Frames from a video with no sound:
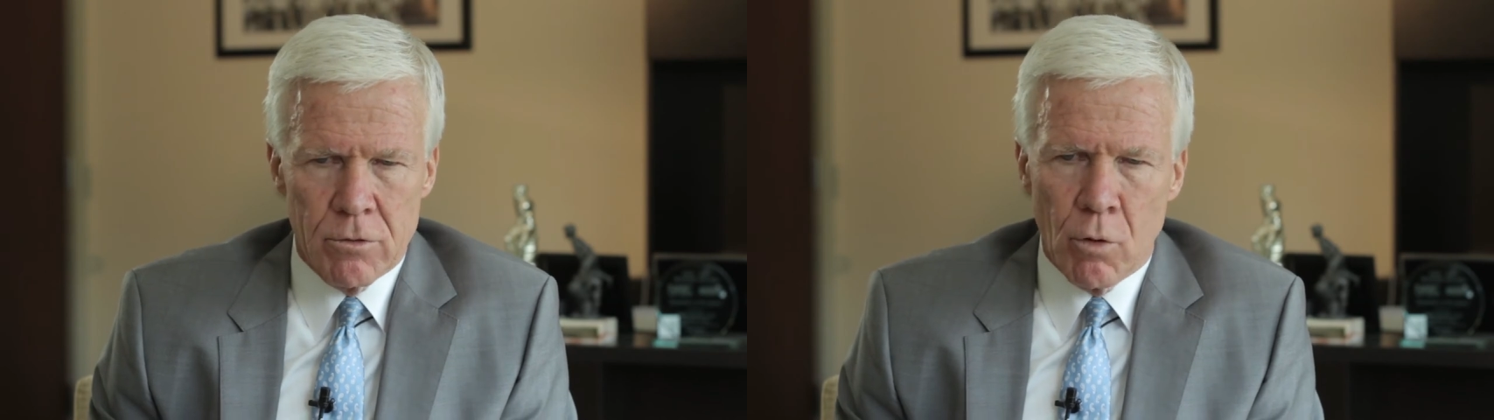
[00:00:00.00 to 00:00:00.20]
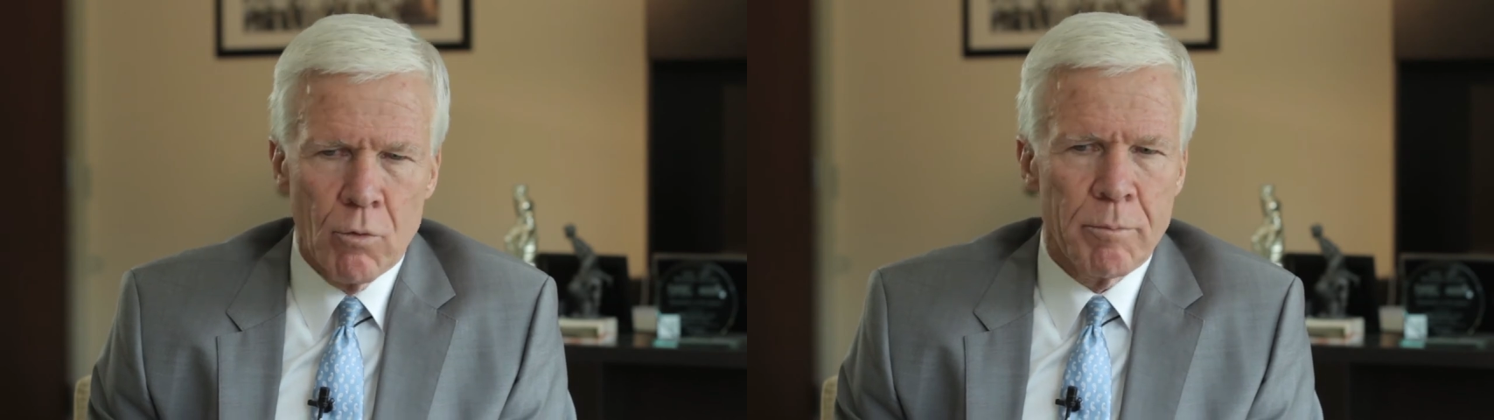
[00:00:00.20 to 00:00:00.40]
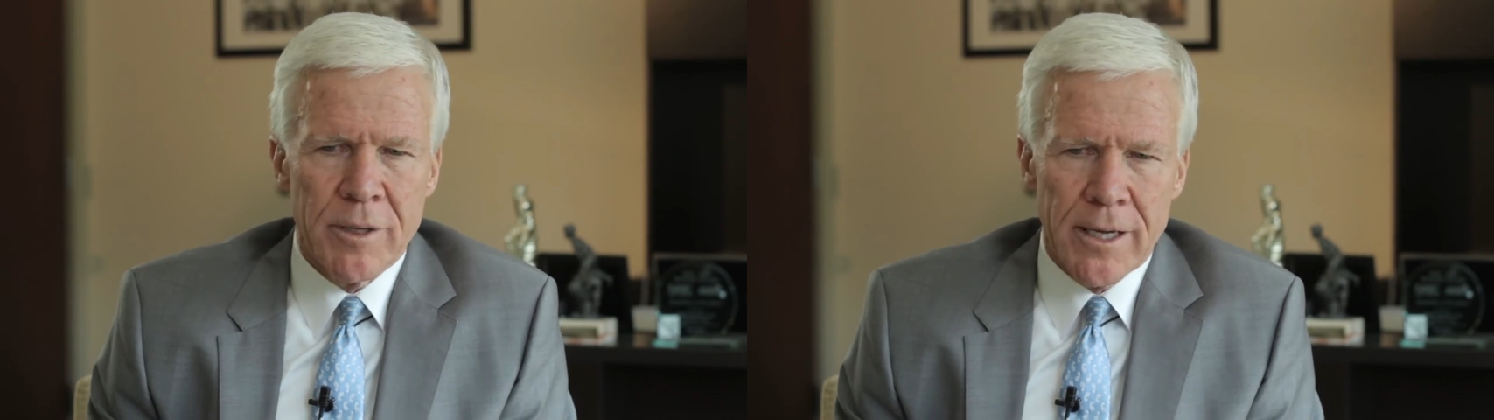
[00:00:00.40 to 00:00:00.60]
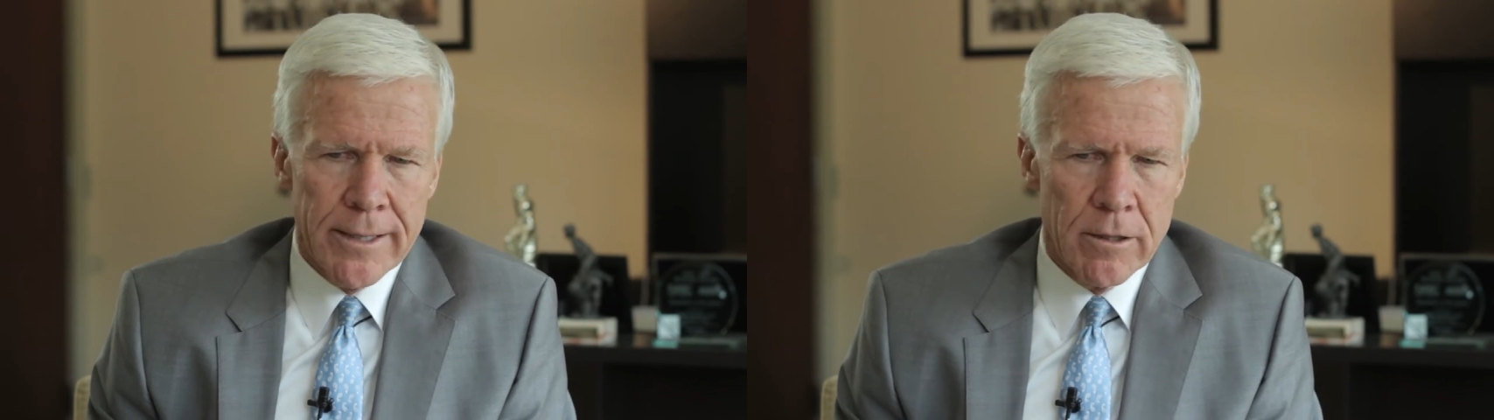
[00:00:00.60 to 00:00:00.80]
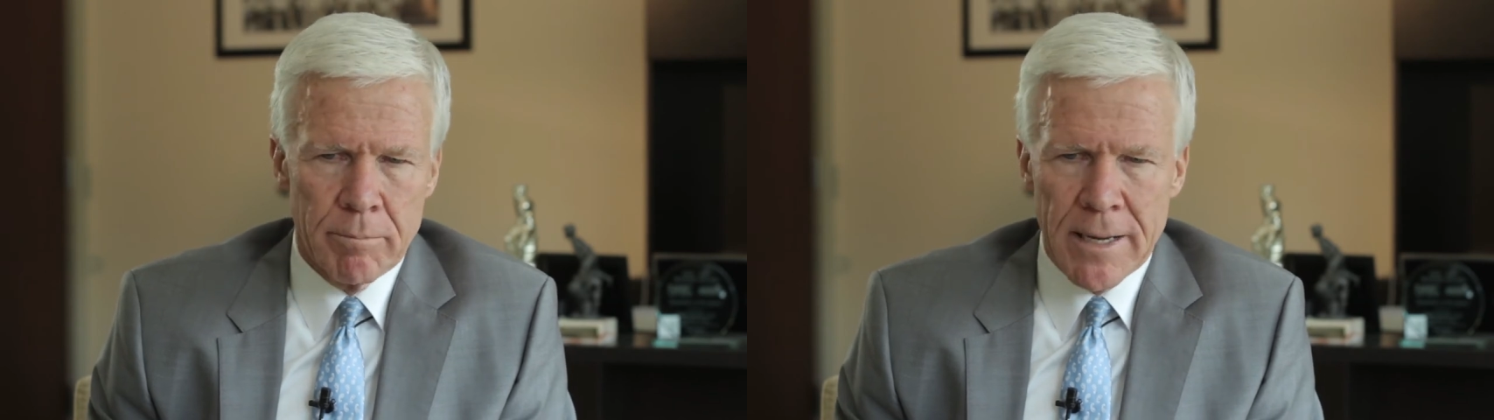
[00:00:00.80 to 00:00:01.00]
Don't be
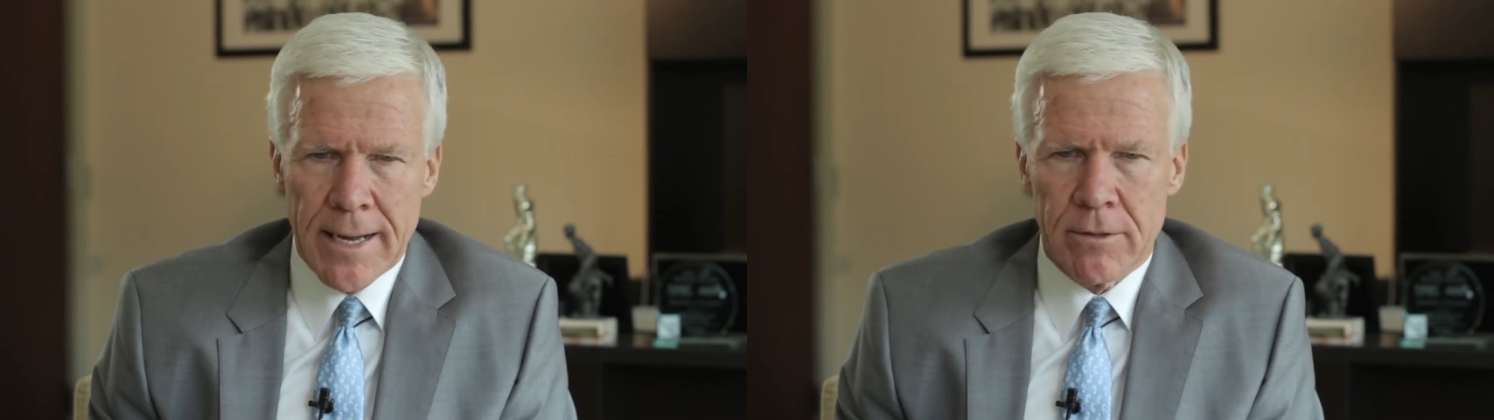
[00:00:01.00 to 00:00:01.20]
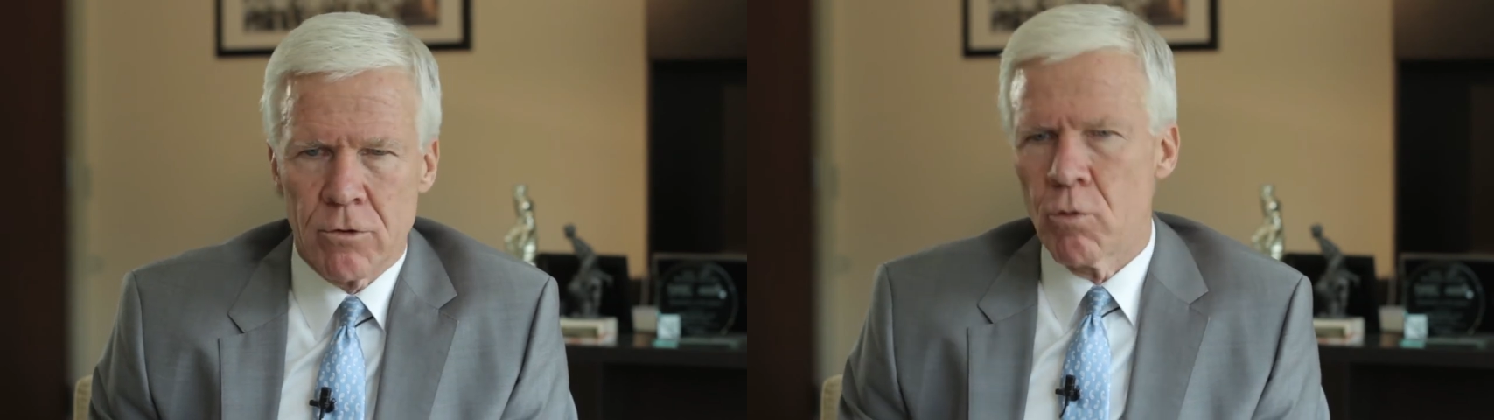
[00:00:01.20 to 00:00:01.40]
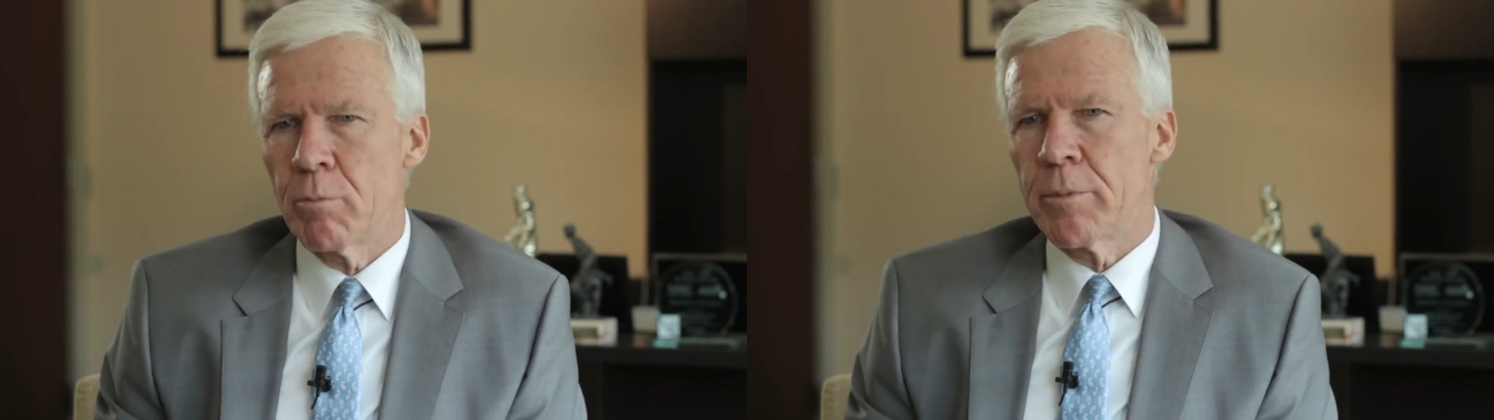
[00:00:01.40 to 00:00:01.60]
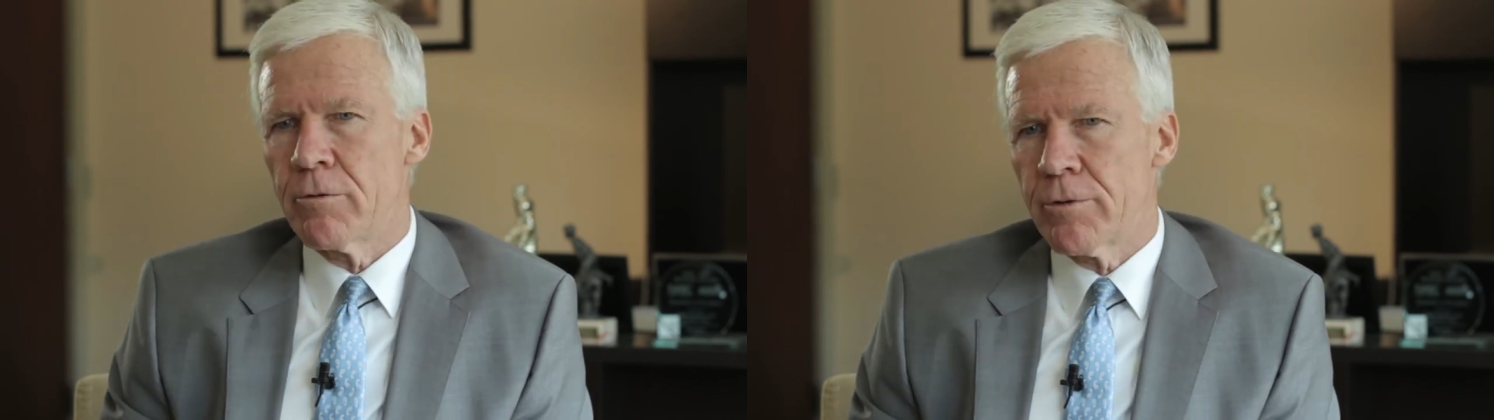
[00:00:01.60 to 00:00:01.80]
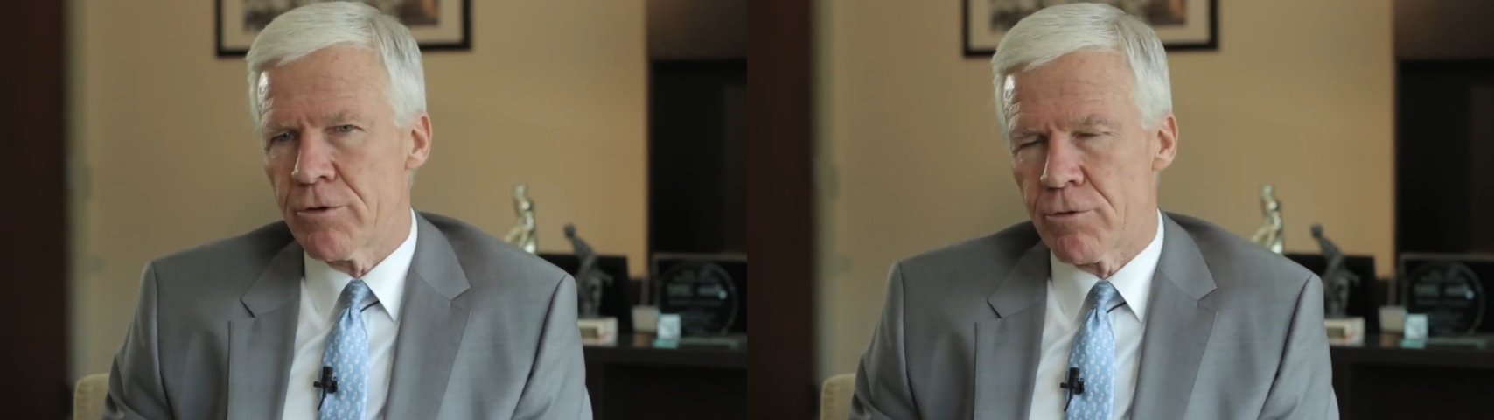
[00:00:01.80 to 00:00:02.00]
held back. Don't
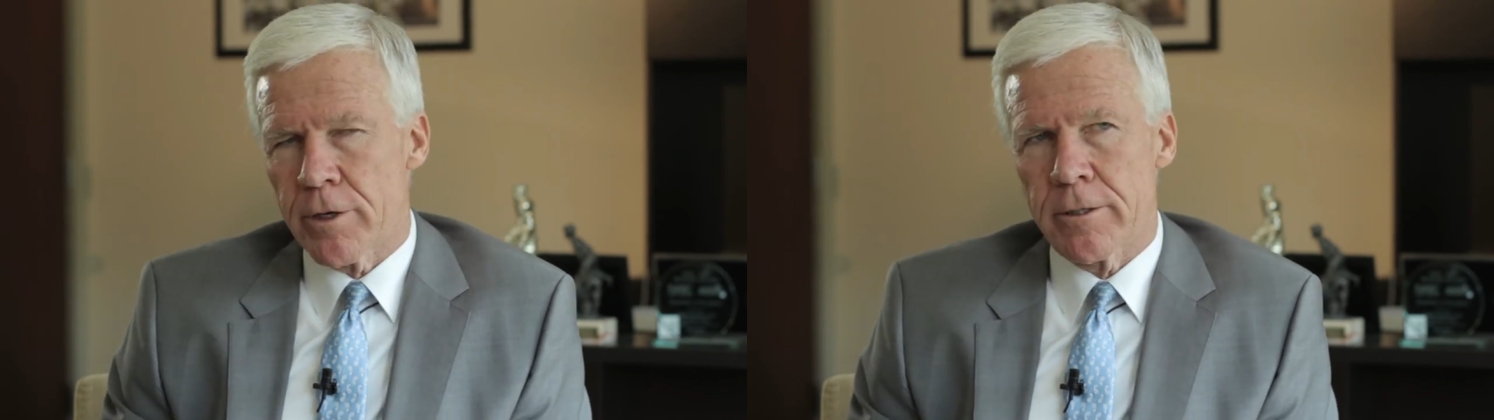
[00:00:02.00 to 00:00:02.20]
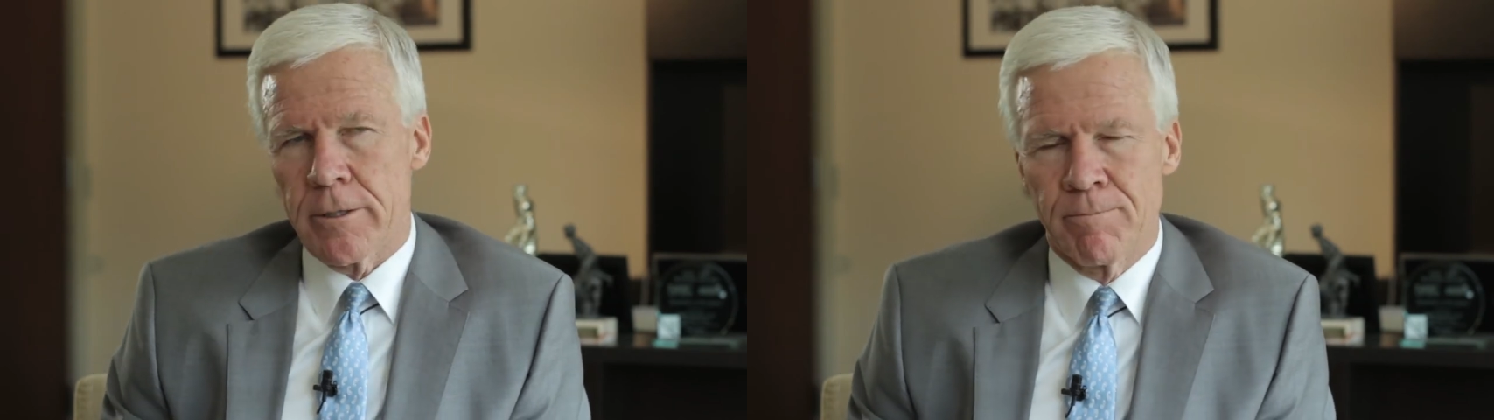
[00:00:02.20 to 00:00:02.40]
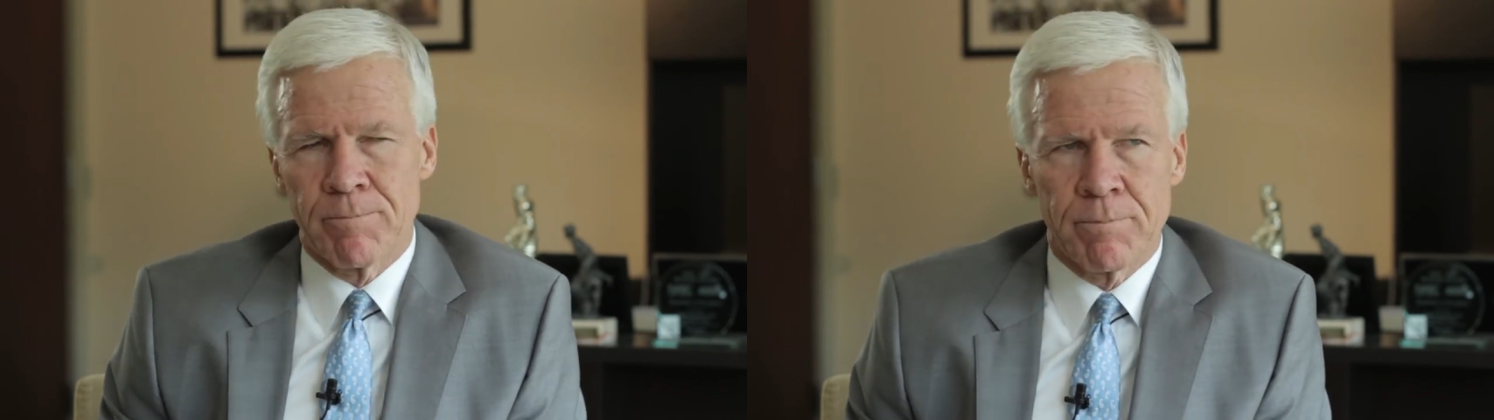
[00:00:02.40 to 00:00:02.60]
be restricted.